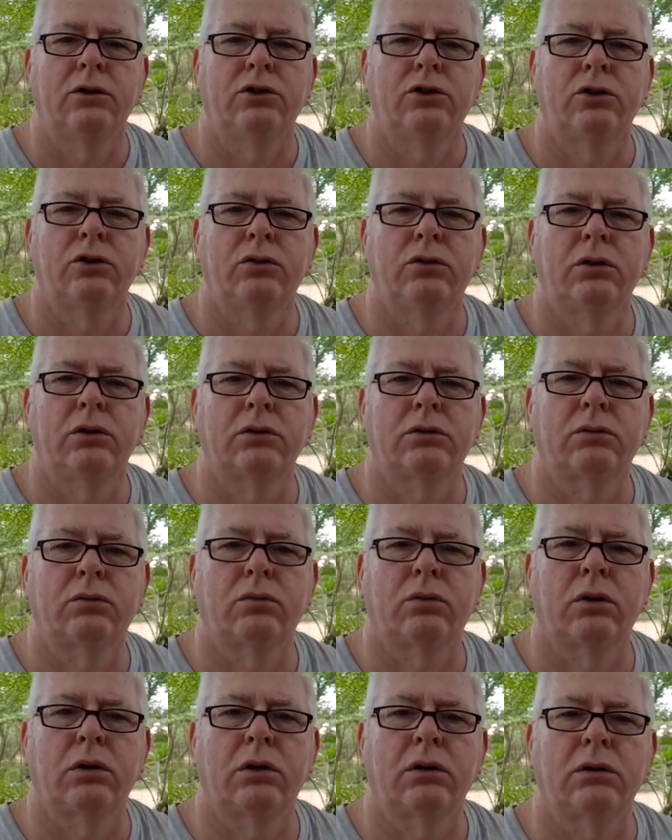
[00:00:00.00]
Shooters
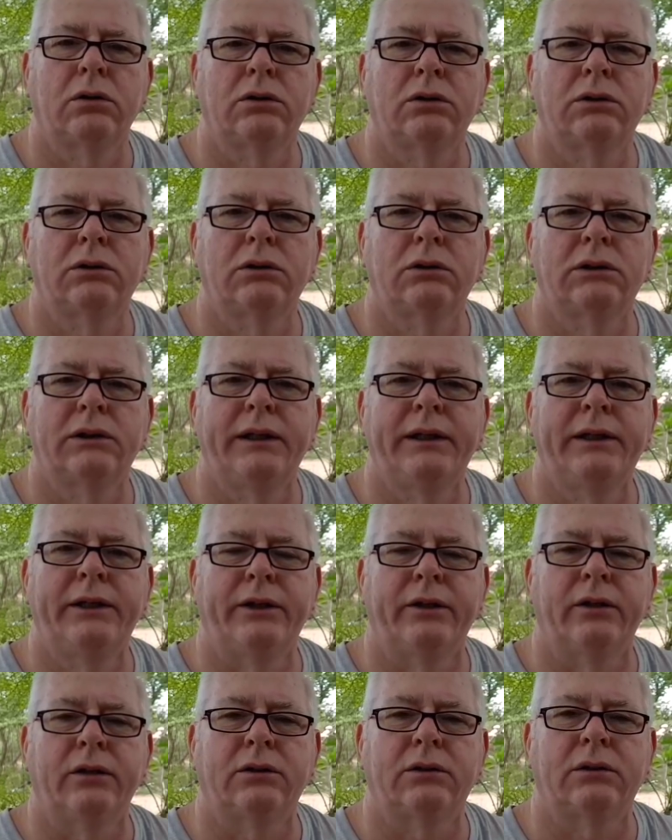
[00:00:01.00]
were
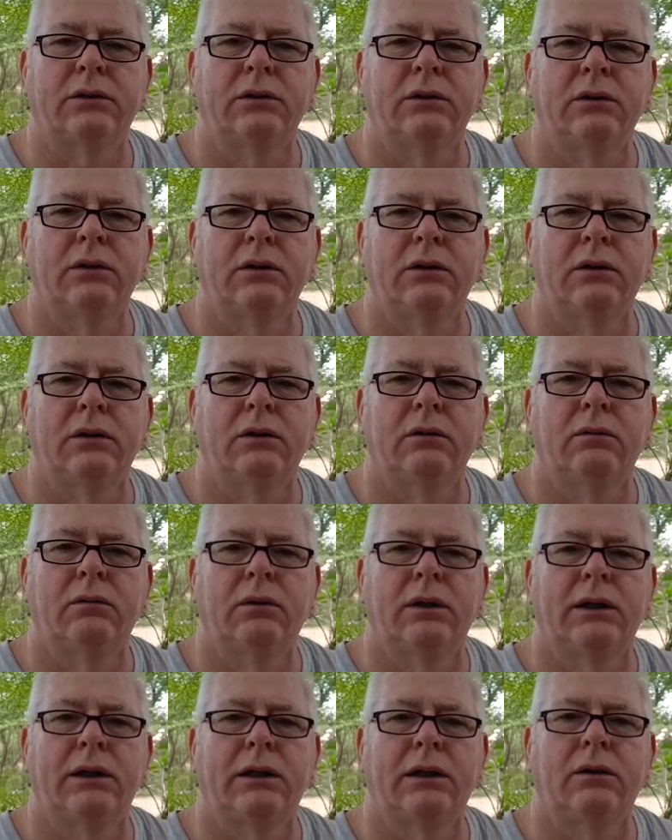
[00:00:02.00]
seniors.
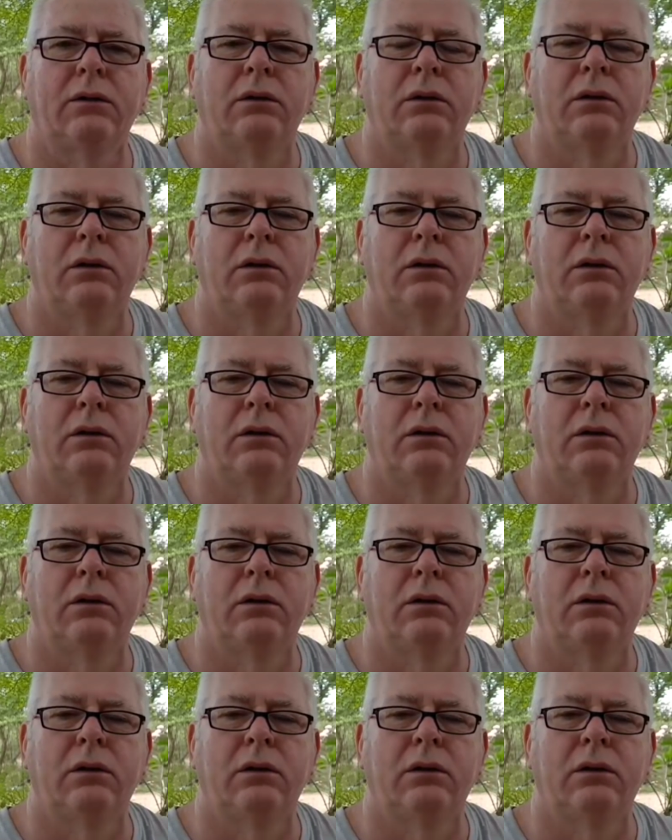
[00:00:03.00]
Wow.